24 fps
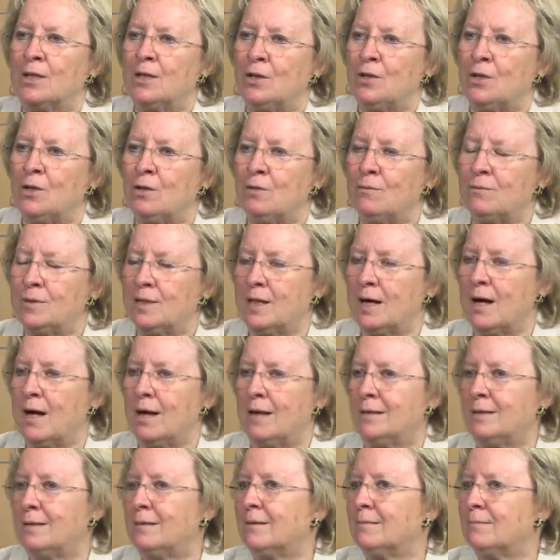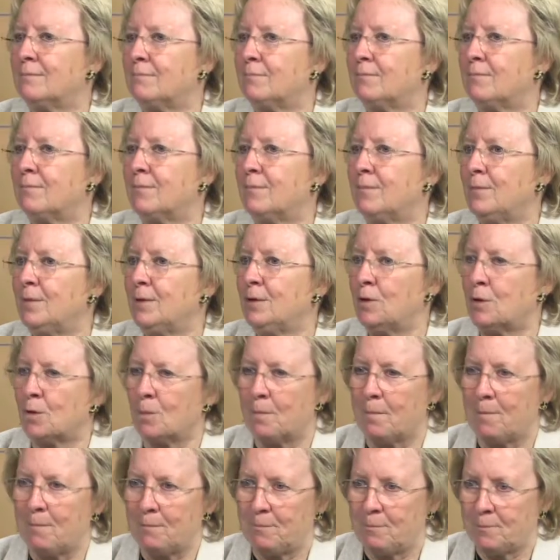you've done your
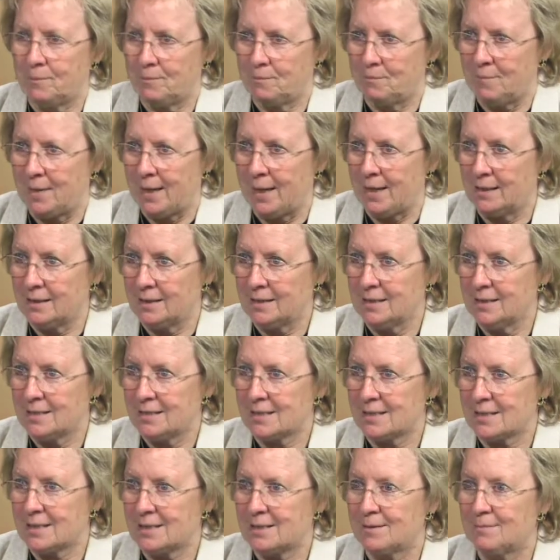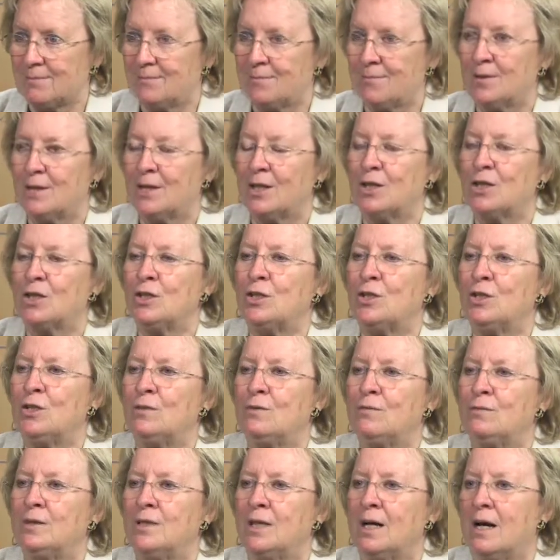mailings,
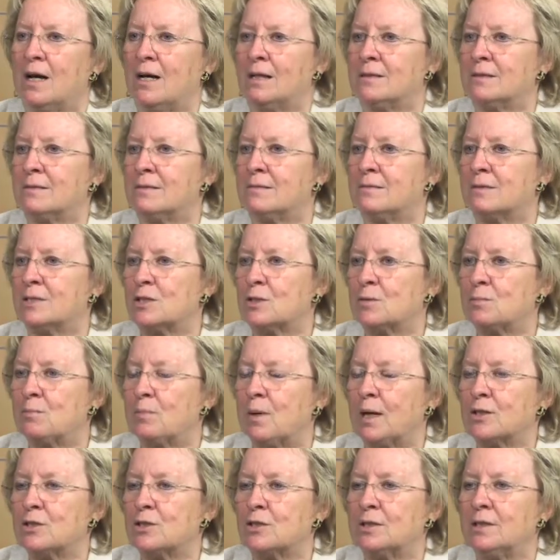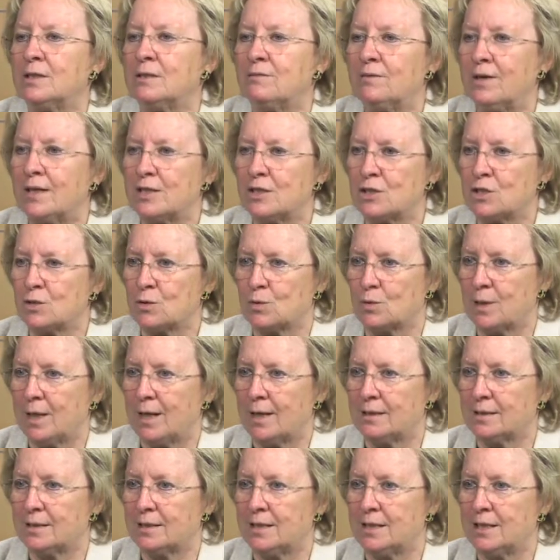you've done special events
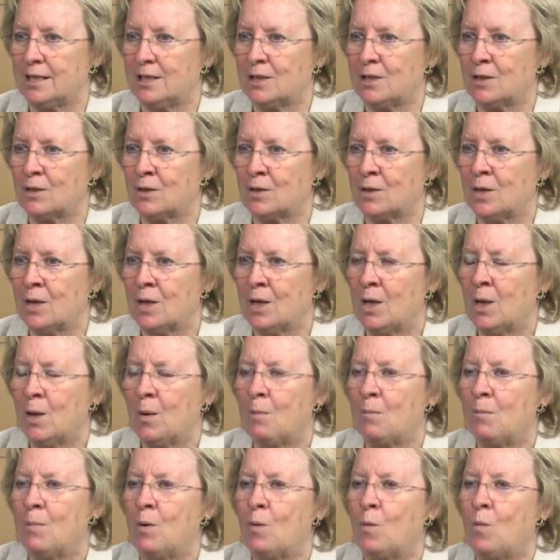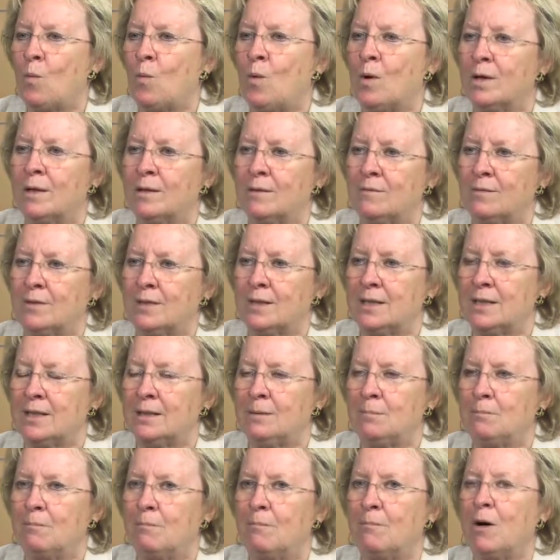throughout the year, but one of the
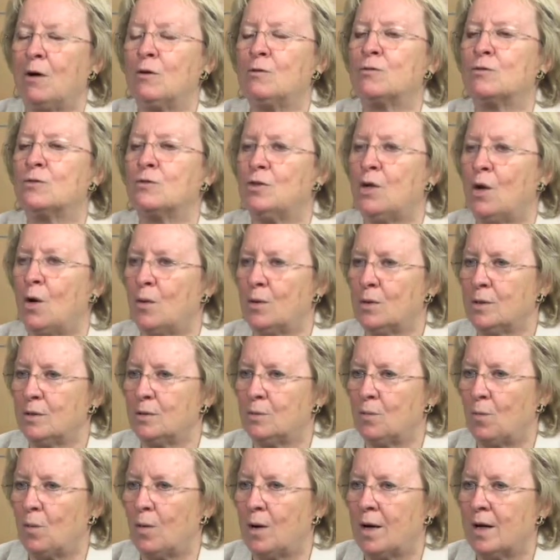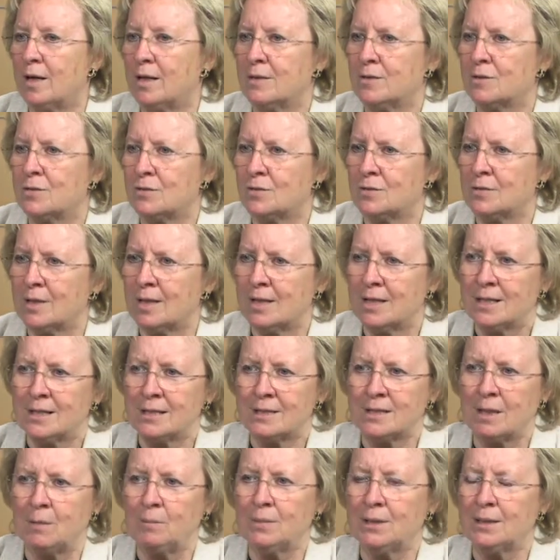most noted was
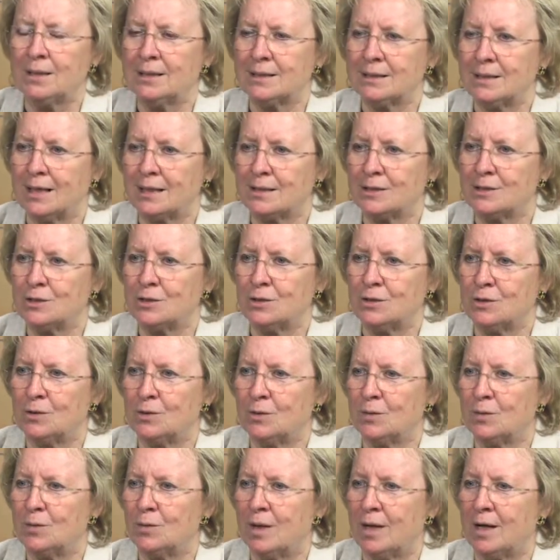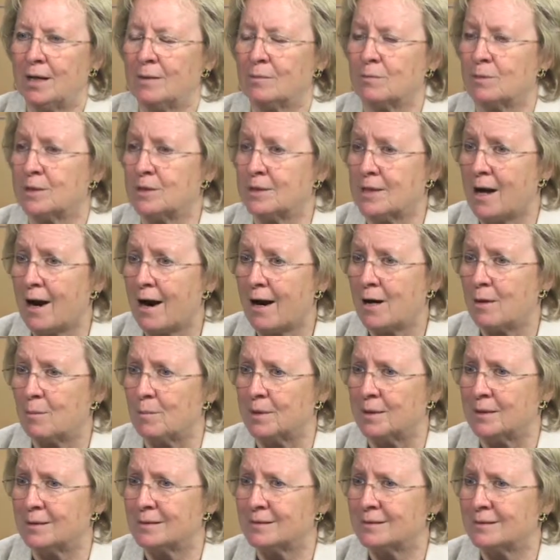something connected to
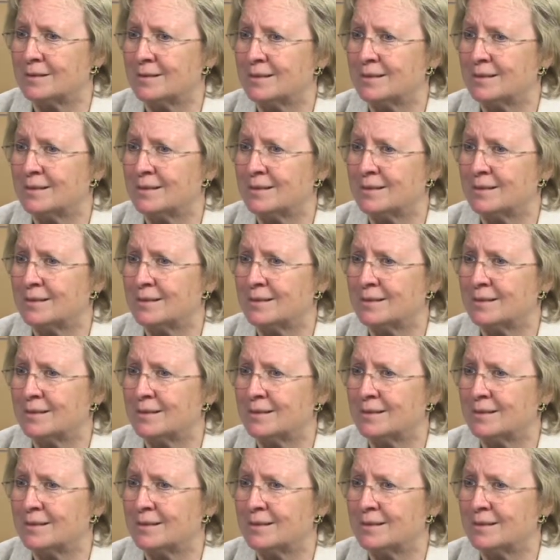retirement.